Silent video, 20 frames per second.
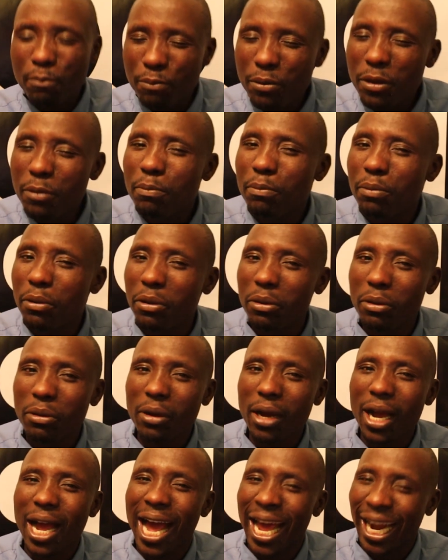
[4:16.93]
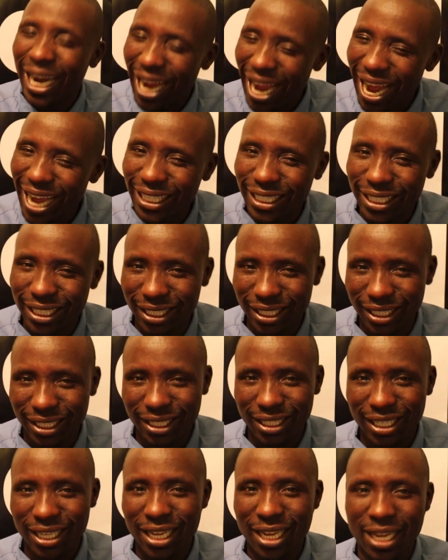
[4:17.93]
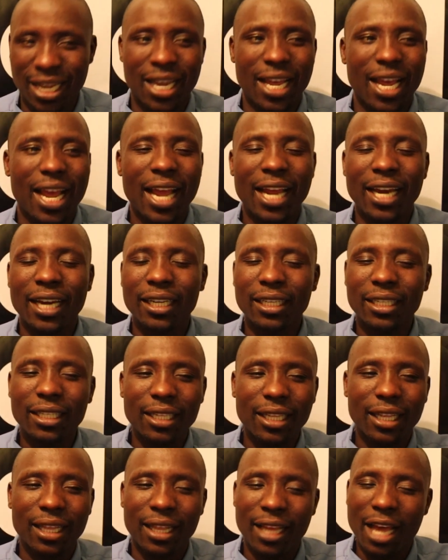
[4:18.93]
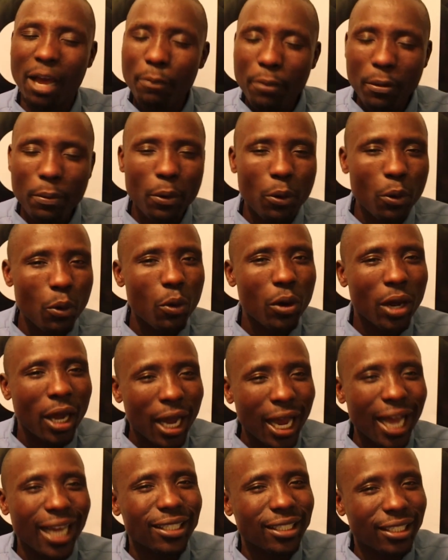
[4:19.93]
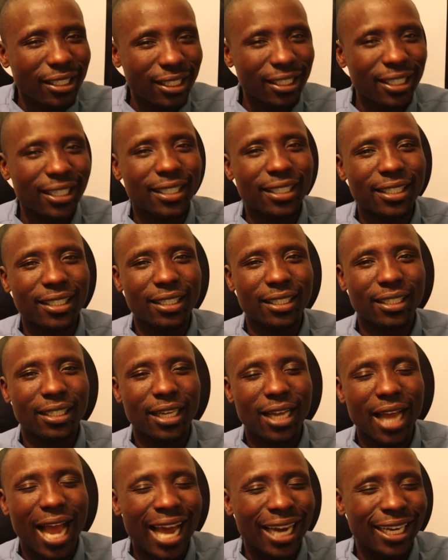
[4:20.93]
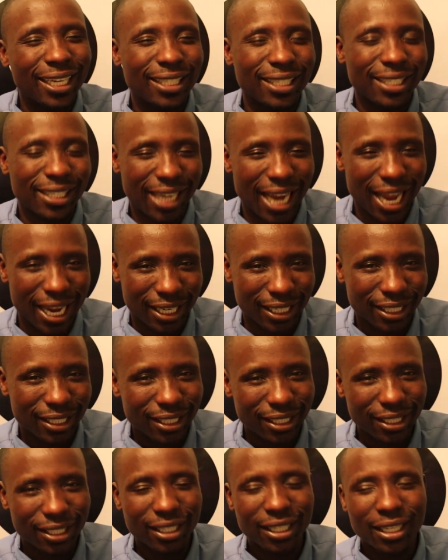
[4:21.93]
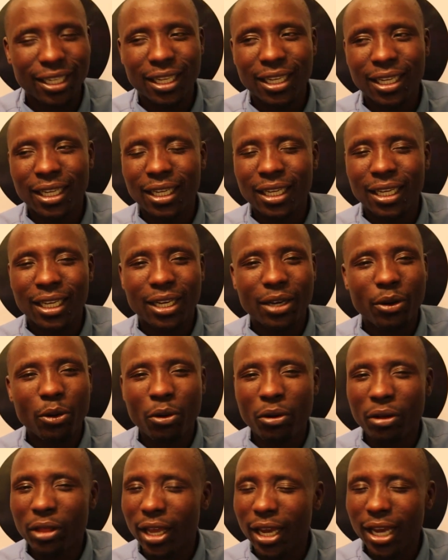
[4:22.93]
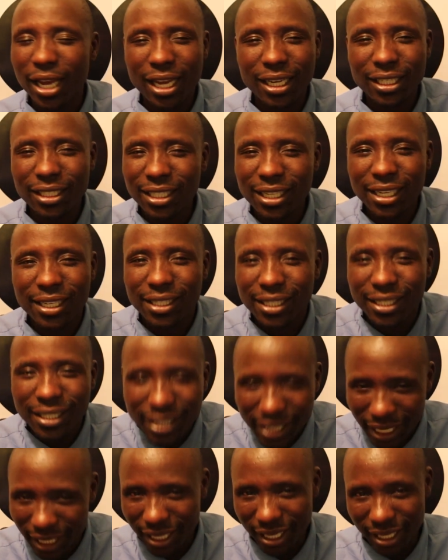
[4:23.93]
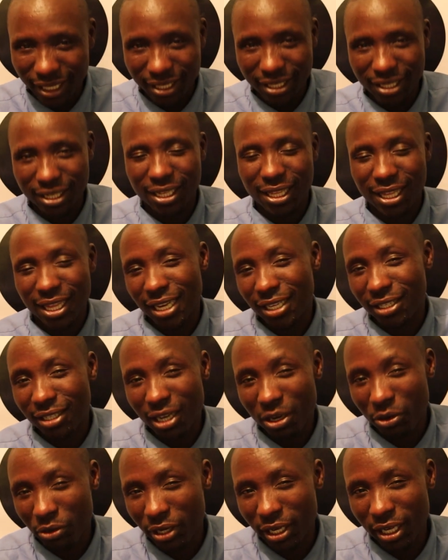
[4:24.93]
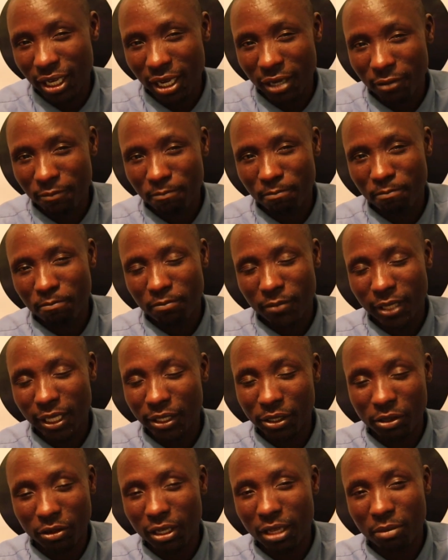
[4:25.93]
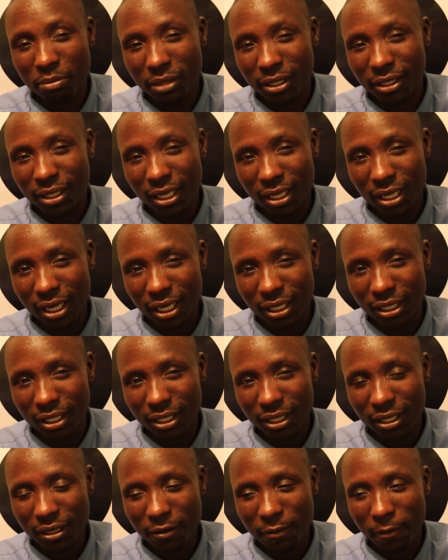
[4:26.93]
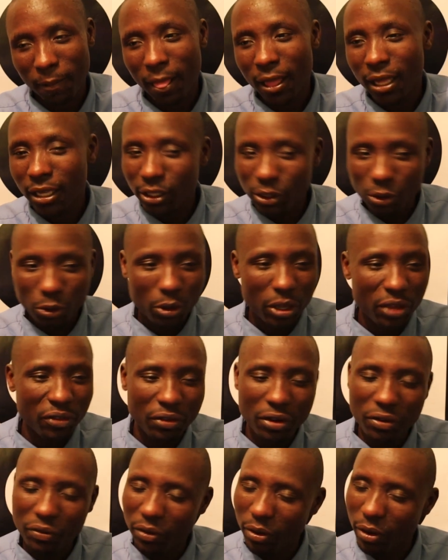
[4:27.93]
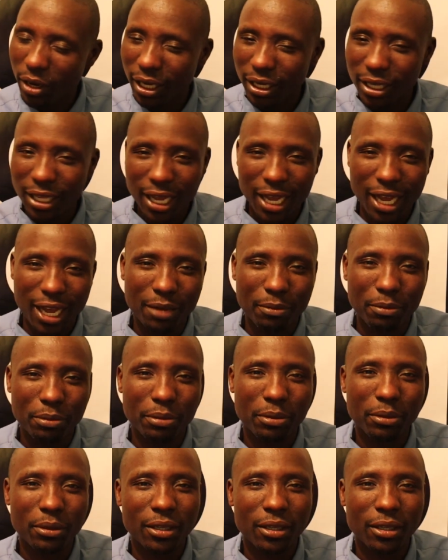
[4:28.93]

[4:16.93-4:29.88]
people are hurt. And there are people who can't just understand or they can't just take it that Raila Odinga is not the president elect. So even if you look at the gap,